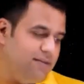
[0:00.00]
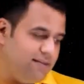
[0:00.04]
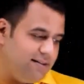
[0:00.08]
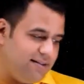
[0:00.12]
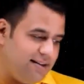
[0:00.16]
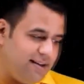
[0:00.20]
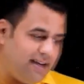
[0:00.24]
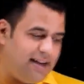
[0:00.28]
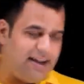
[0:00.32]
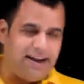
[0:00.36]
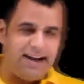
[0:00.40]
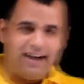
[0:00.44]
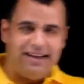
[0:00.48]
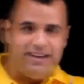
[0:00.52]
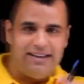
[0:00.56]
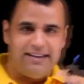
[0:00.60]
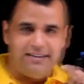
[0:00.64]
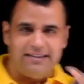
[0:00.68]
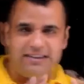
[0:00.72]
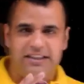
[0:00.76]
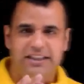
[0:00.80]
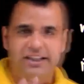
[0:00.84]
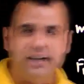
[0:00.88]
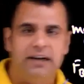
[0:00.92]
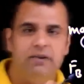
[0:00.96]
And again,
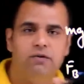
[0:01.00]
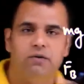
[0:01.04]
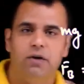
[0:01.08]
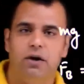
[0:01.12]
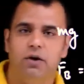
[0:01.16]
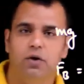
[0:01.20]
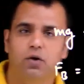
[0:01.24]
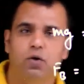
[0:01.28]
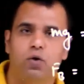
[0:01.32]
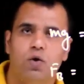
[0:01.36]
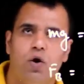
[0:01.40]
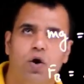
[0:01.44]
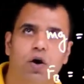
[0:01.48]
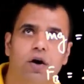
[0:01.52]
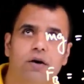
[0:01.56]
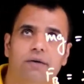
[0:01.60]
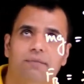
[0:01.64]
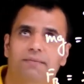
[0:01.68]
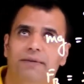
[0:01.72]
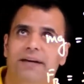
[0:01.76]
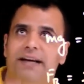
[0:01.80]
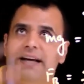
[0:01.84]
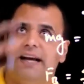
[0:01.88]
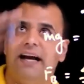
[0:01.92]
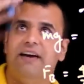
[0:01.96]
this chain will go on,
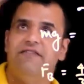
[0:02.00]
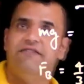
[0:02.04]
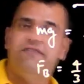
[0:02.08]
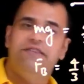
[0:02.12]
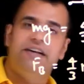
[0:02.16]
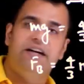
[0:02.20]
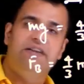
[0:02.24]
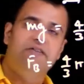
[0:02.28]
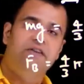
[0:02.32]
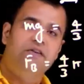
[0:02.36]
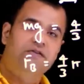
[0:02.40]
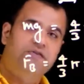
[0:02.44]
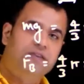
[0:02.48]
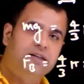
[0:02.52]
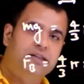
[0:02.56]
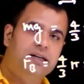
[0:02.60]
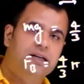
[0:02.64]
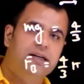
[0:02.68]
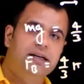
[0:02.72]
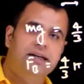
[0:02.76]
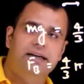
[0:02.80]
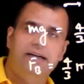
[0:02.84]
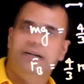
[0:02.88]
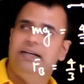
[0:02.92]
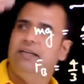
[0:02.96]
meaning F net will further
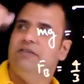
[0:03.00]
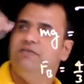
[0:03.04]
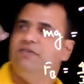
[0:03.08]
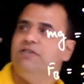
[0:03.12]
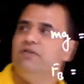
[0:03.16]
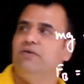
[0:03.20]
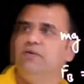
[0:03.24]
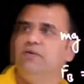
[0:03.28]
decrease, which will